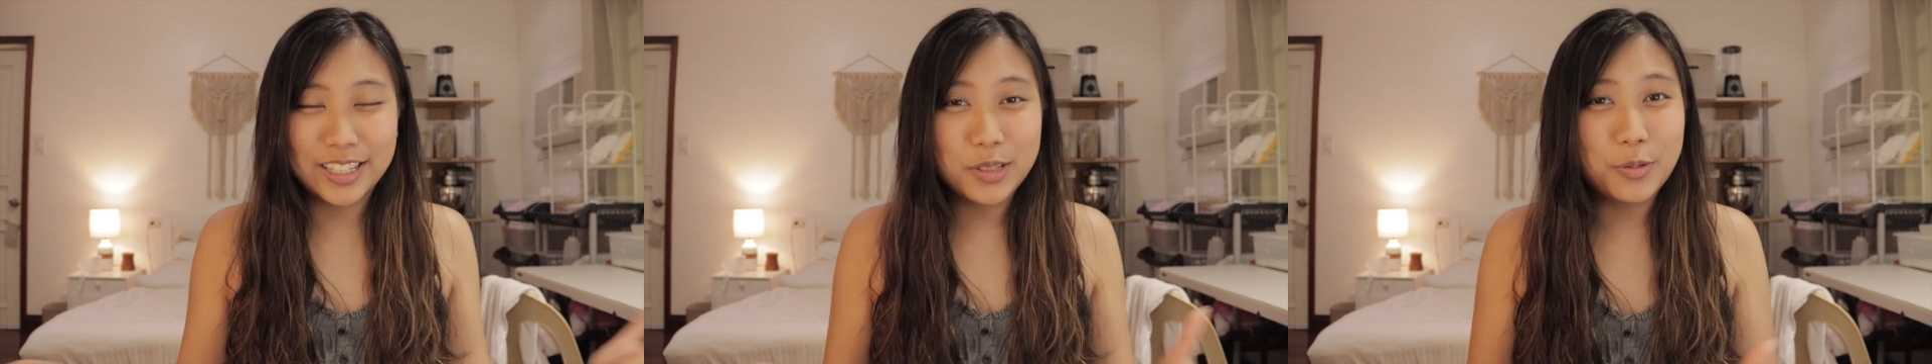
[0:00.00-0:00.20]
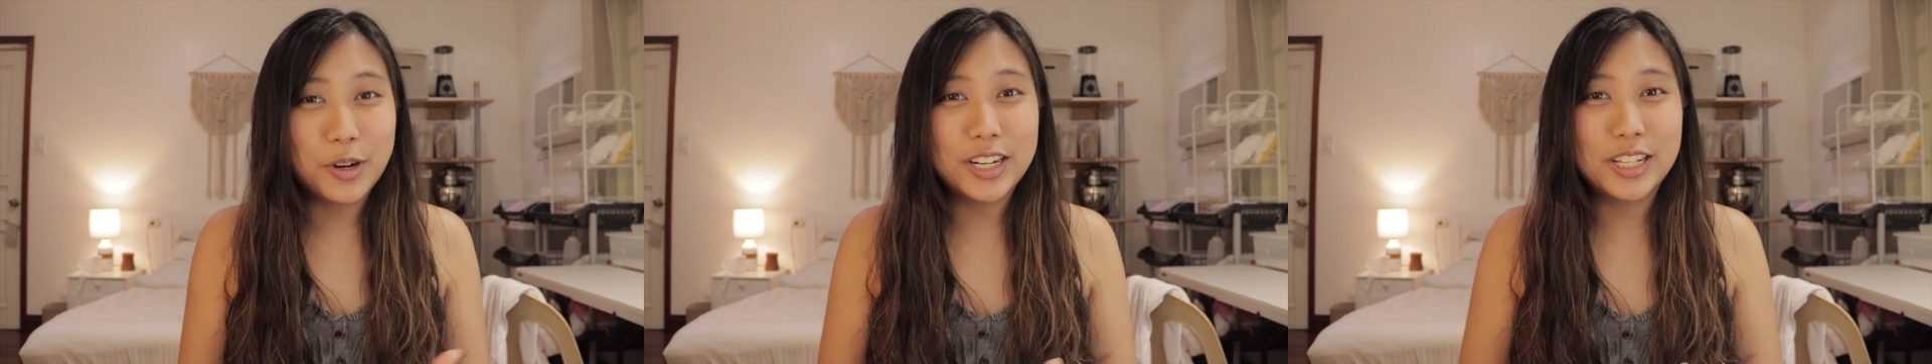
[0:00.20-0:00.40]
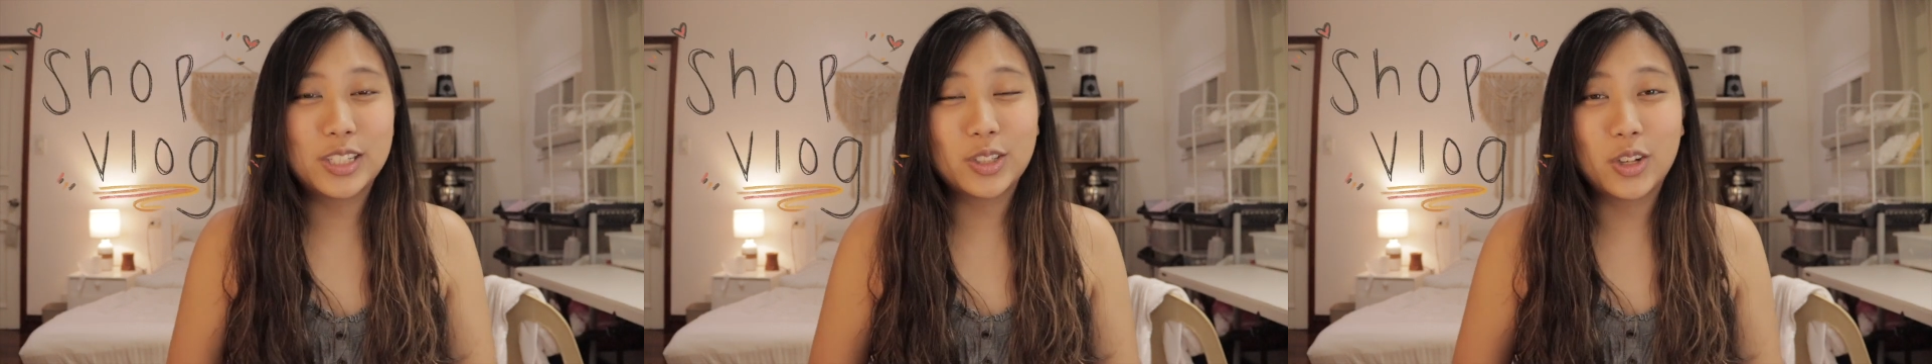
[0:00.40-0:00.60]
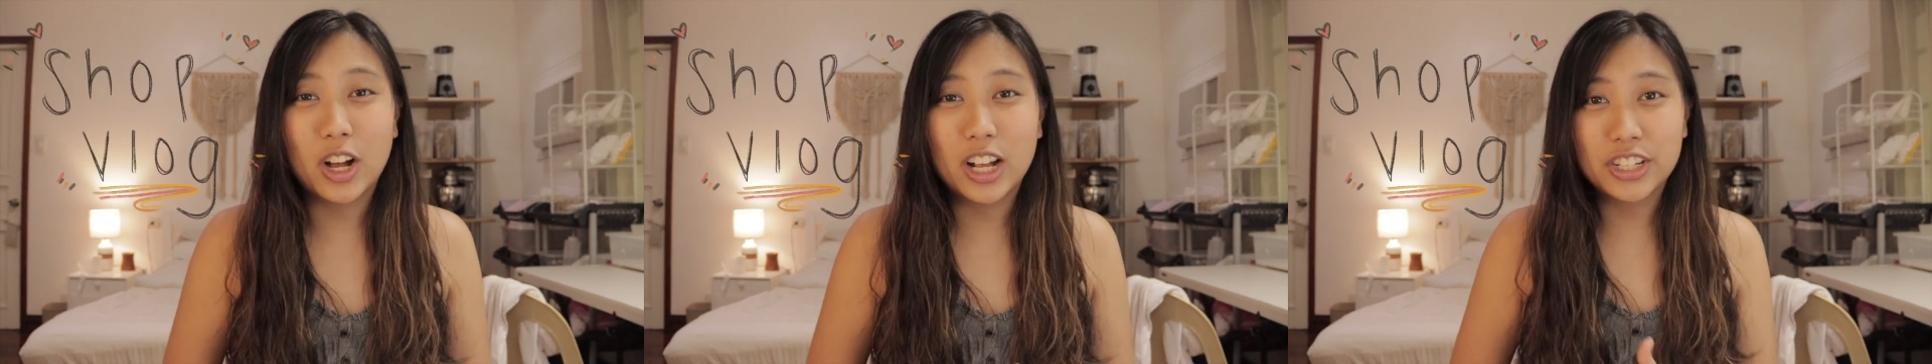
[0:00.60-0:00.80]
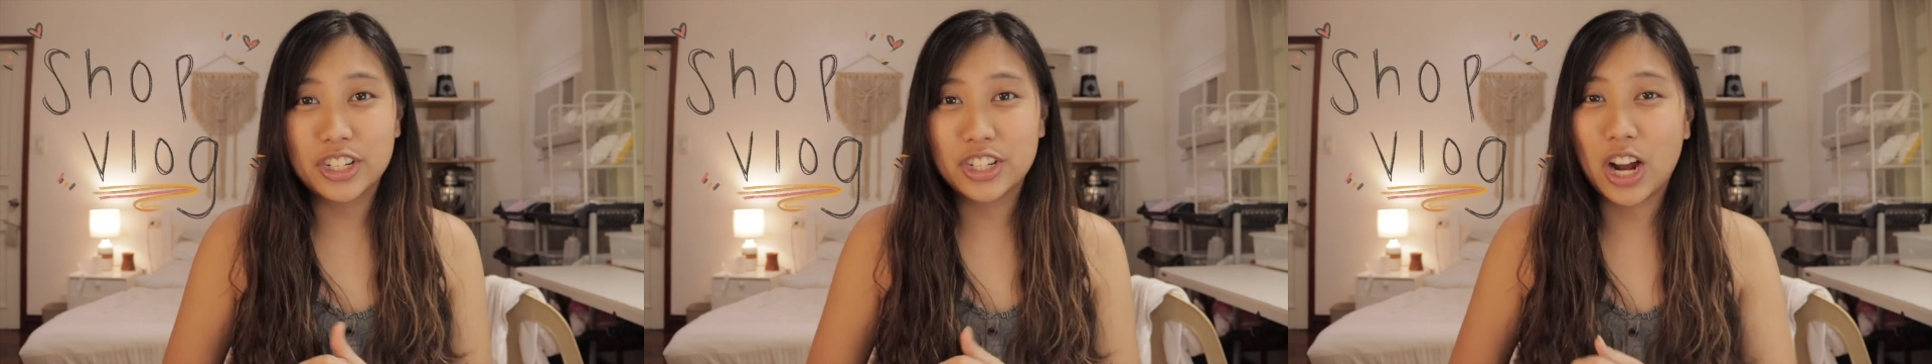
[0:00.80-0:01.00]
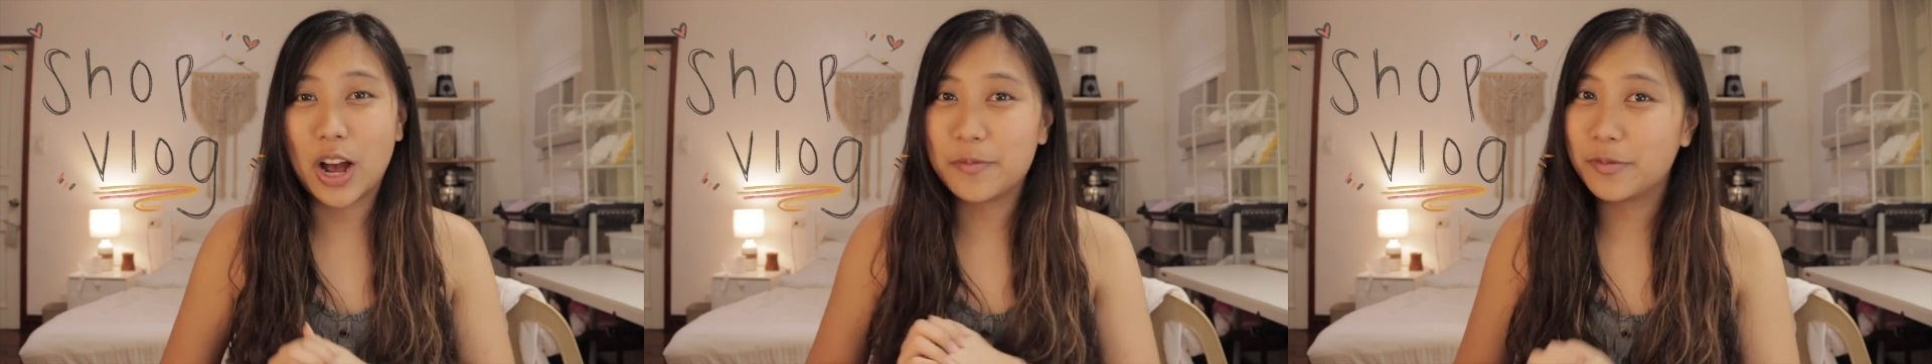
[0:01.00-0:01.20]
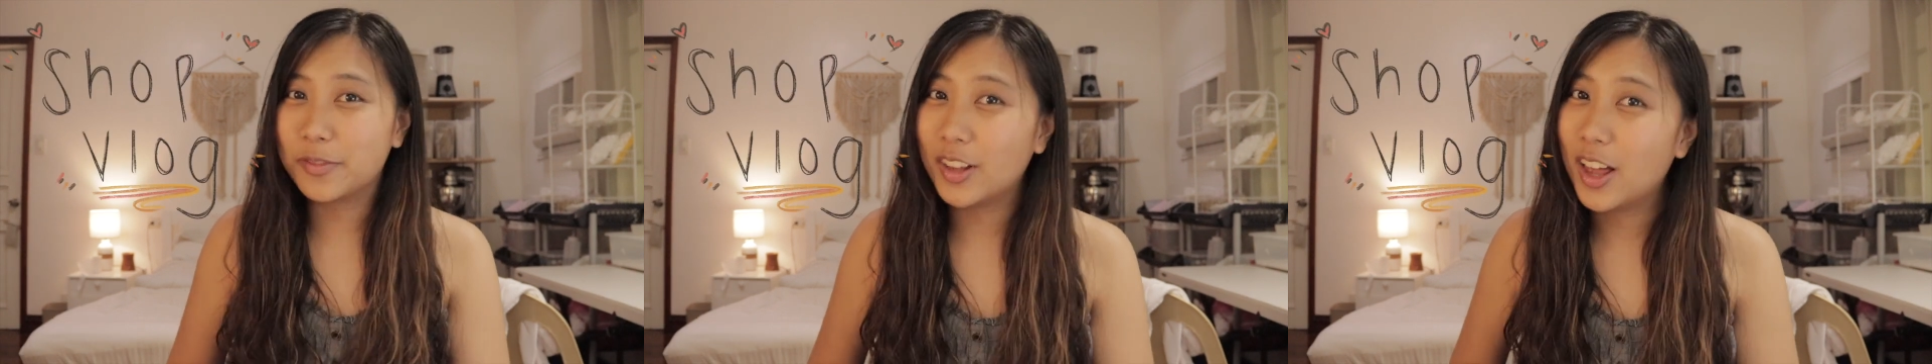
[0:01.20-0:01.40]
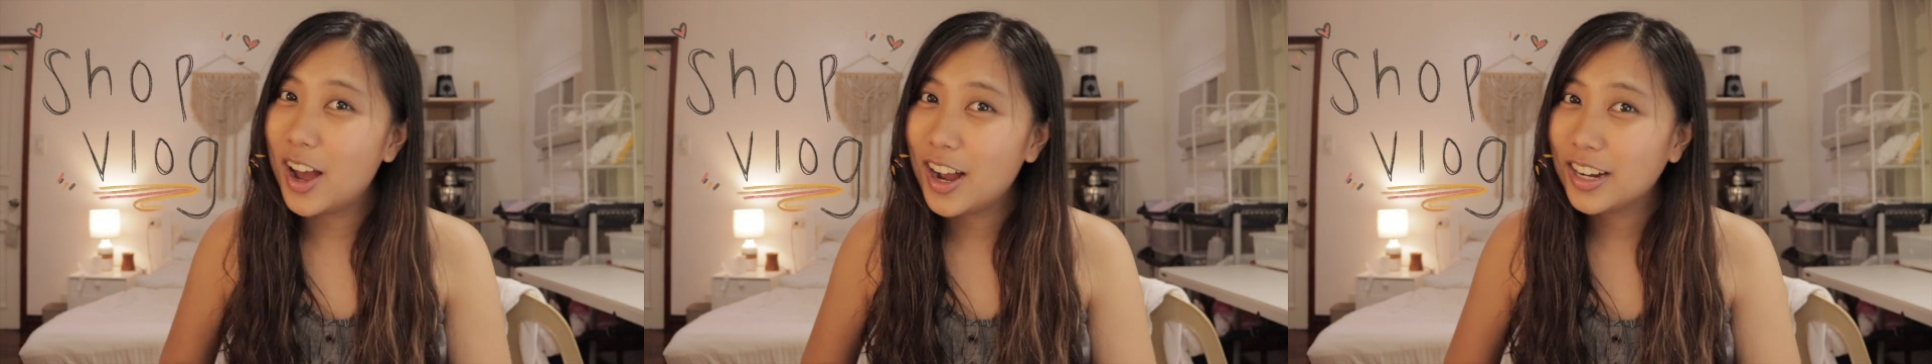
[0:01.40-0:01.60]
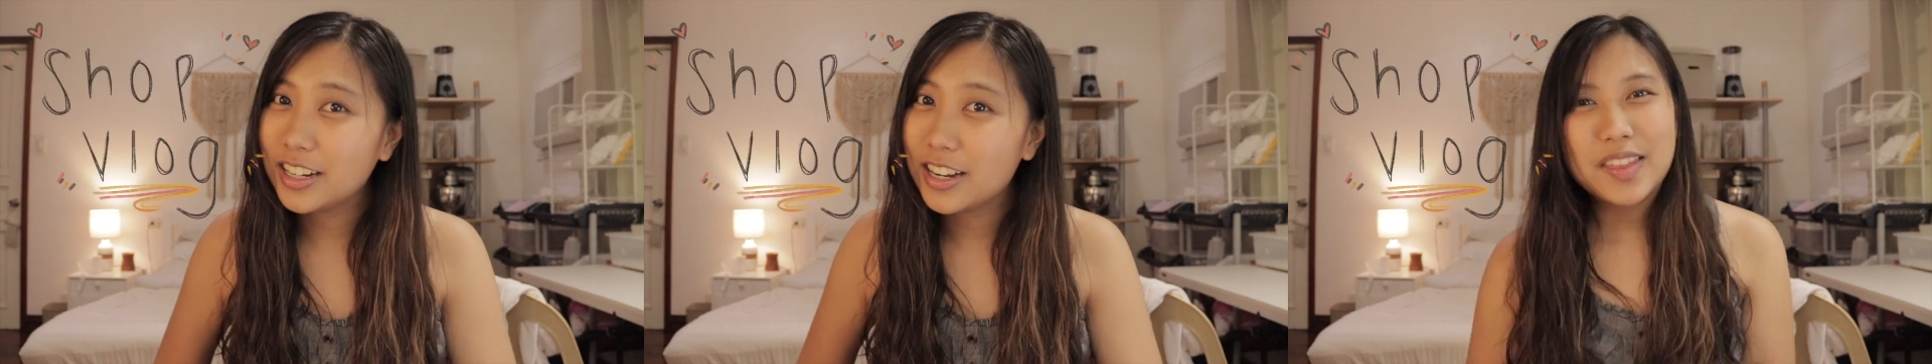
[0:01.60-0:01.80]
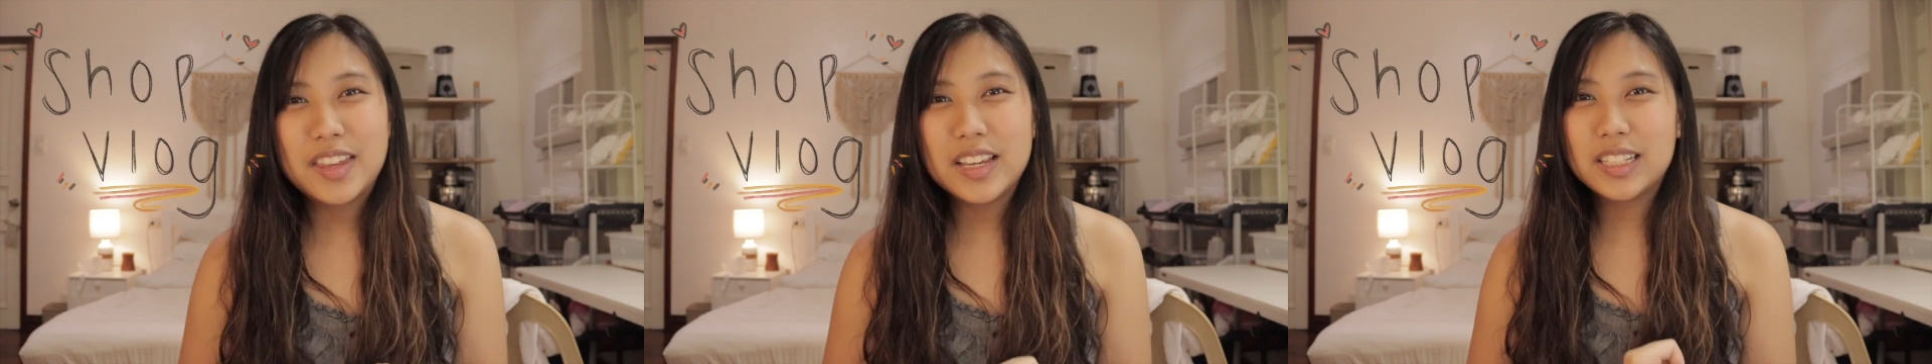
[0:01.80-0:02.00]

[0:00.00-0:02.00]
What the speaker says: This one is called Shop Vlog.